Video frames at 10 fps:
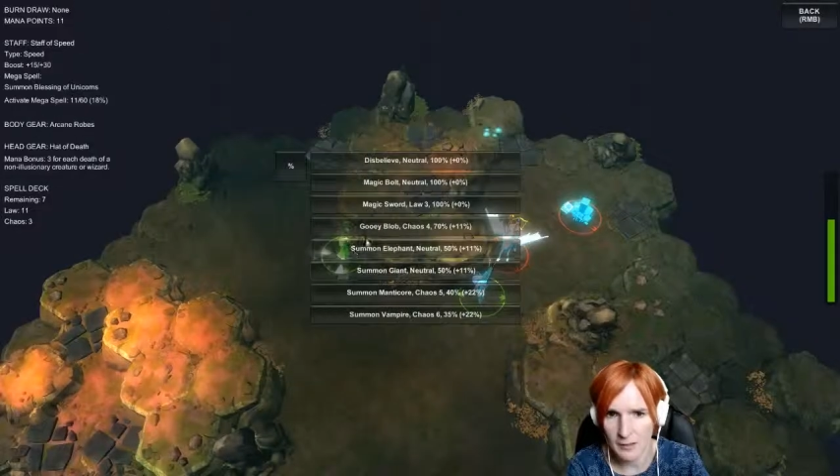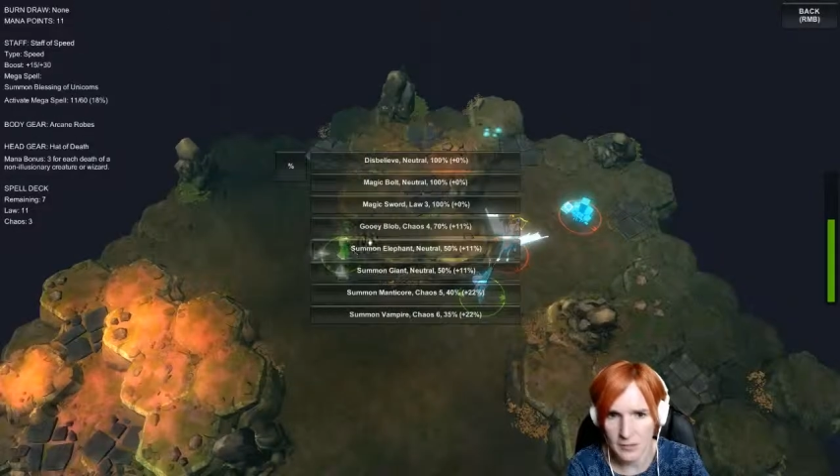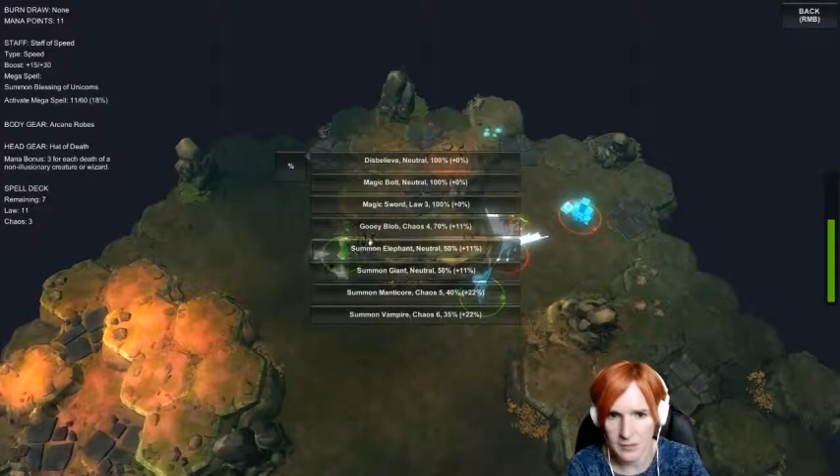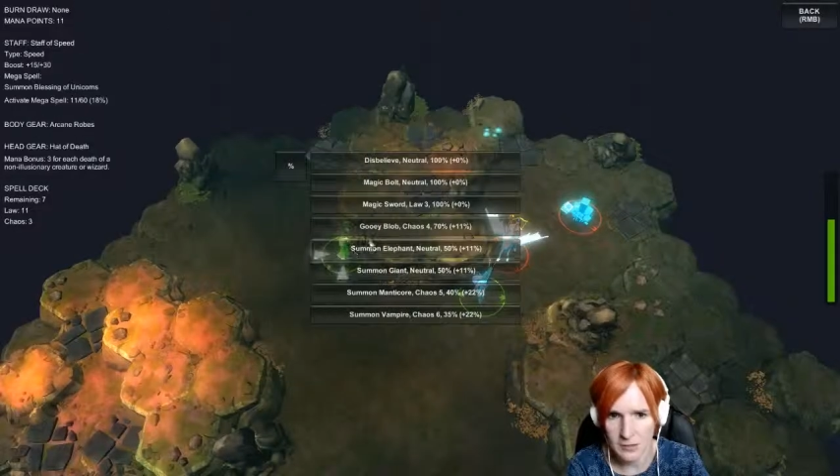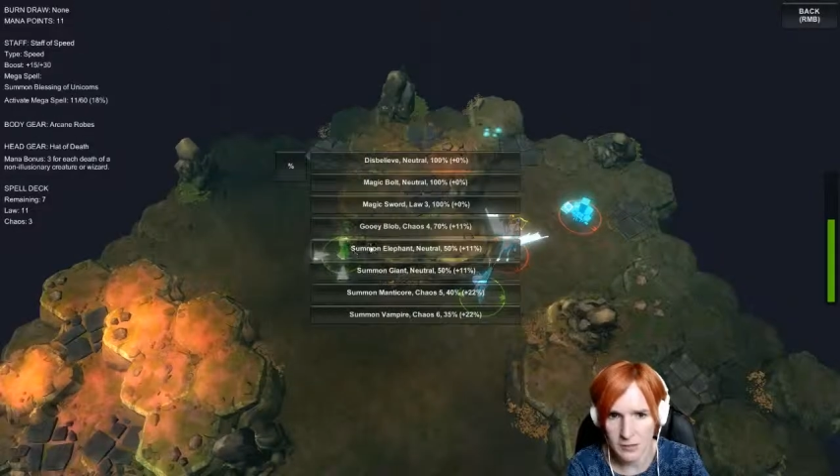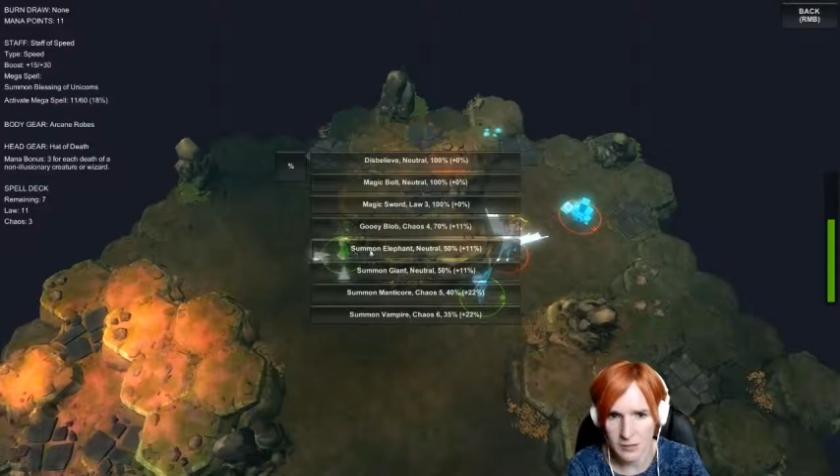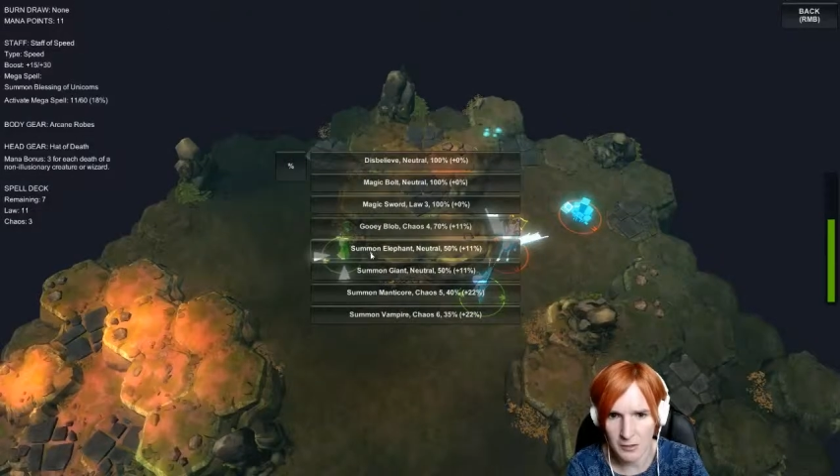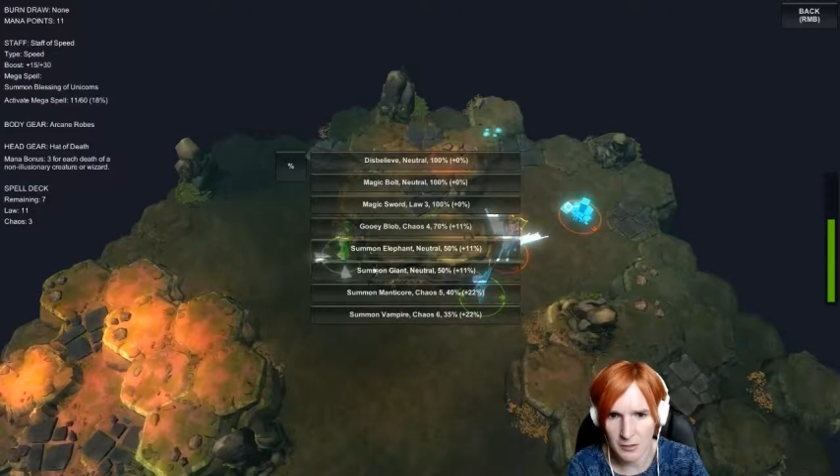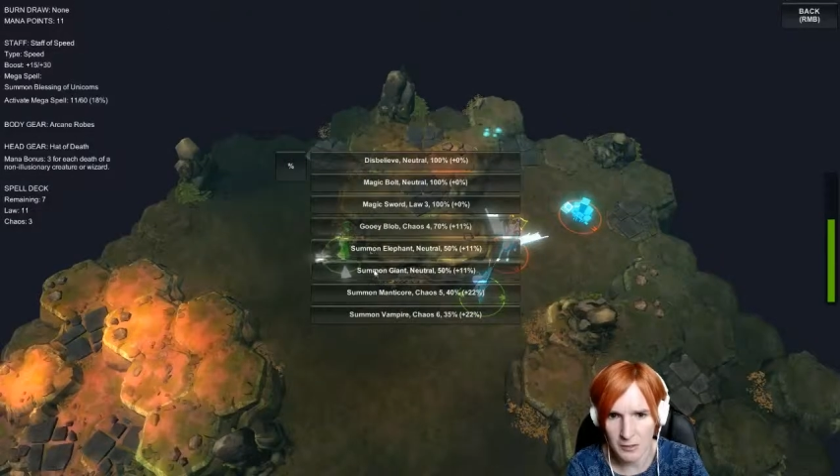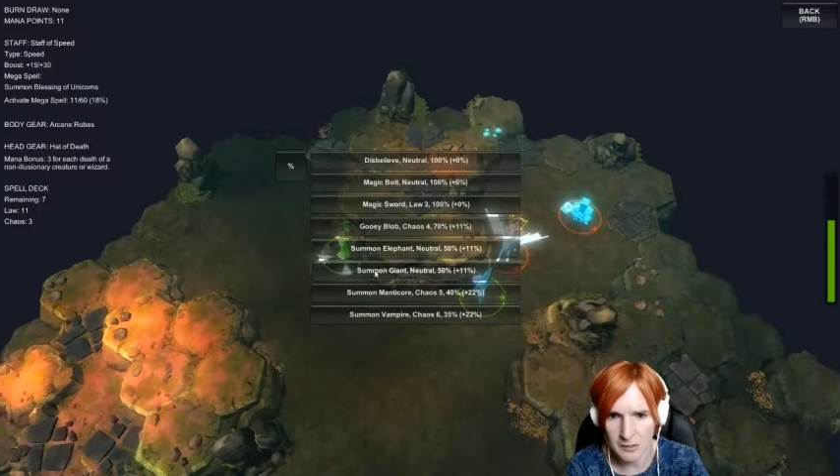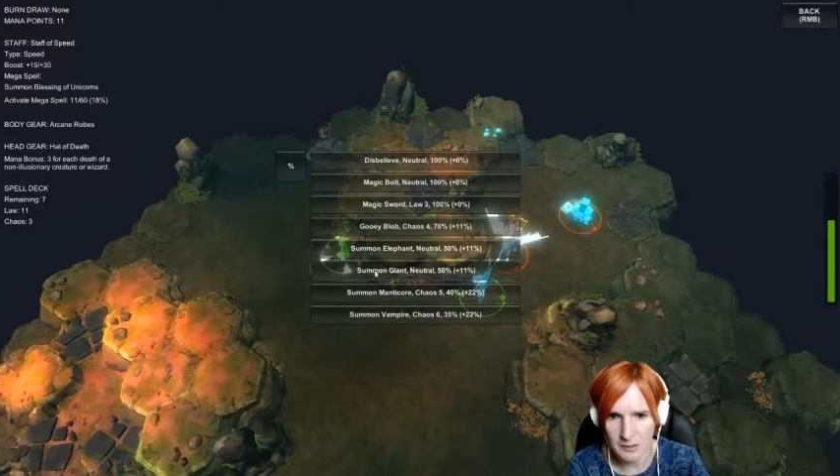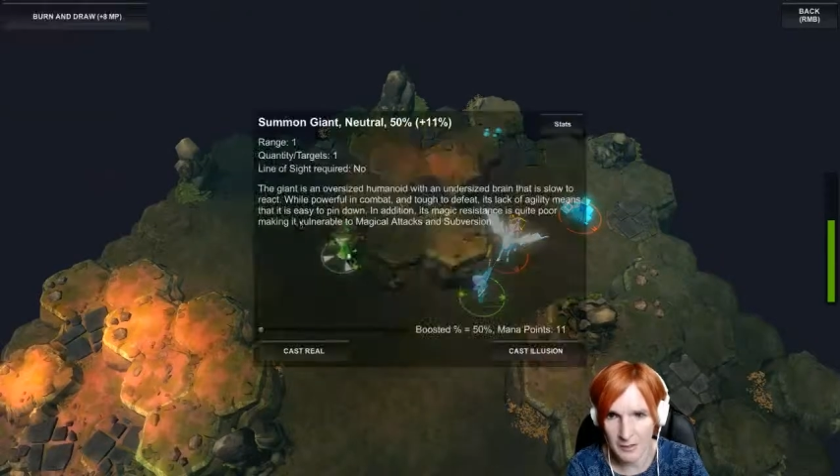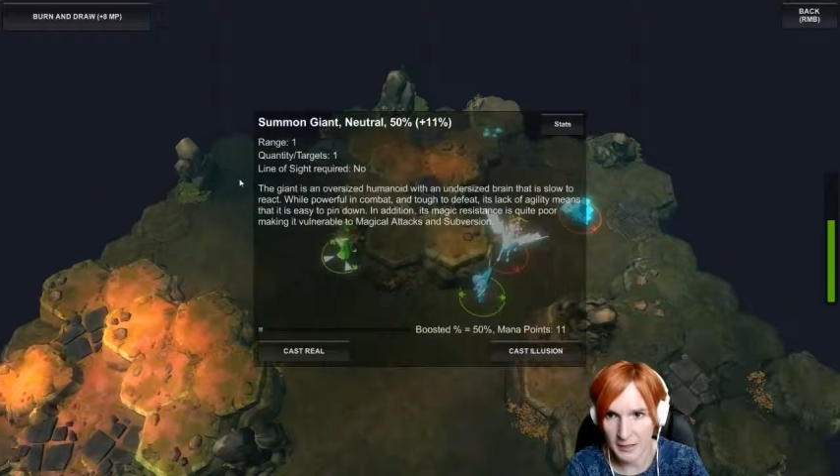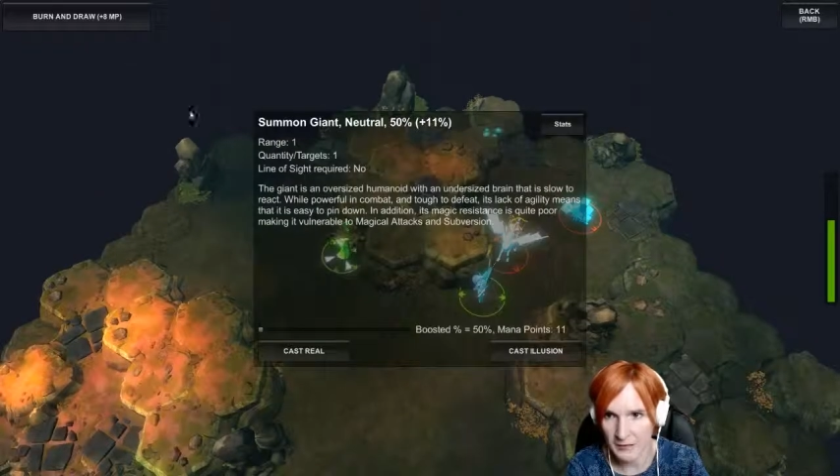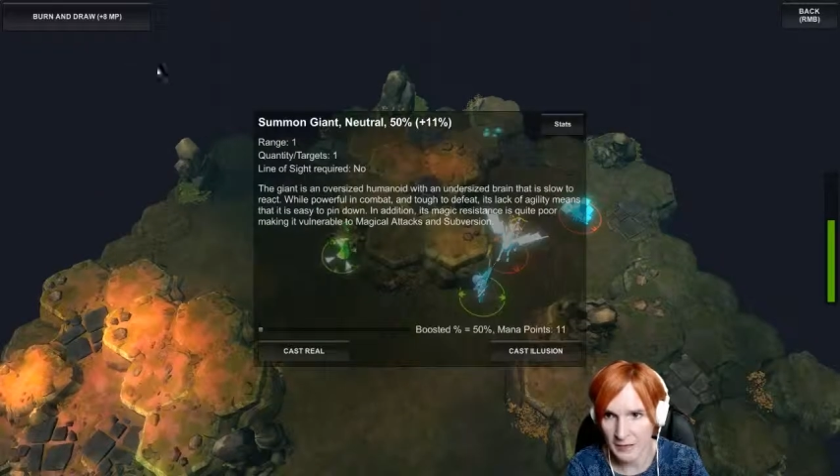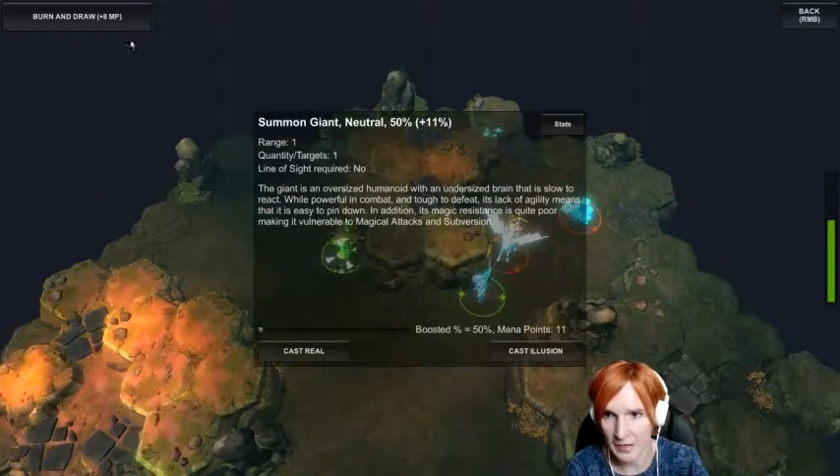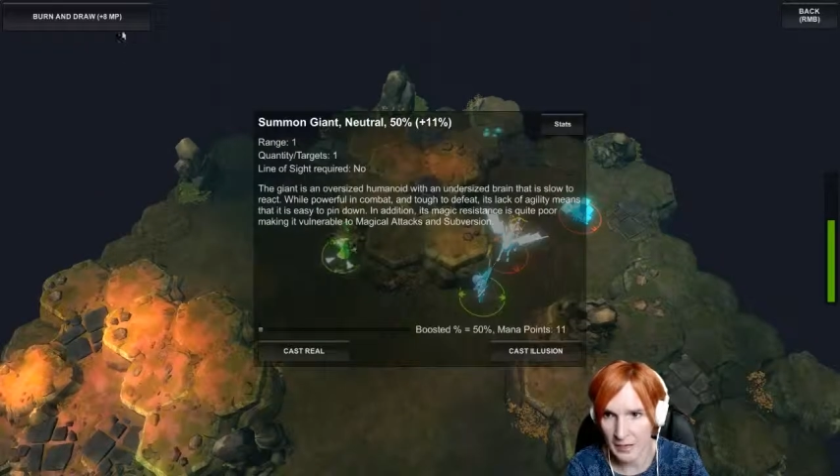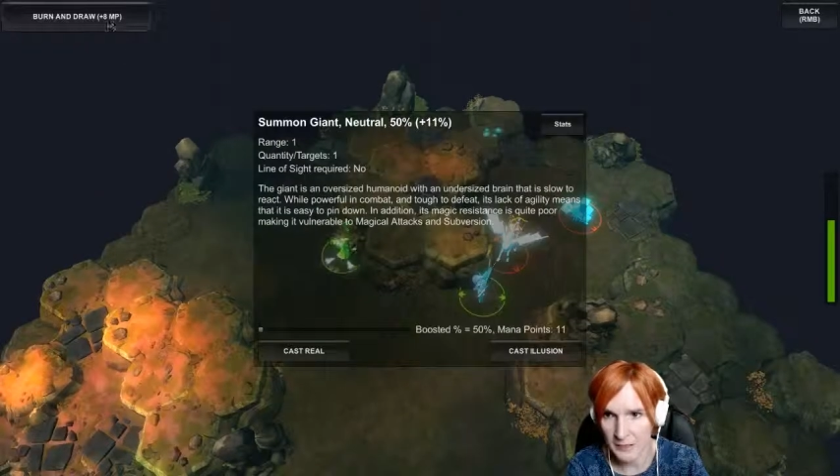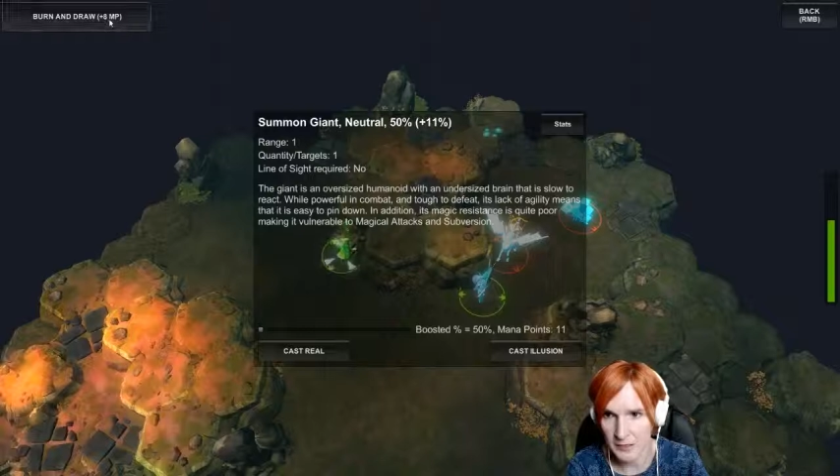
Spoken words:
it's not a great spell to have,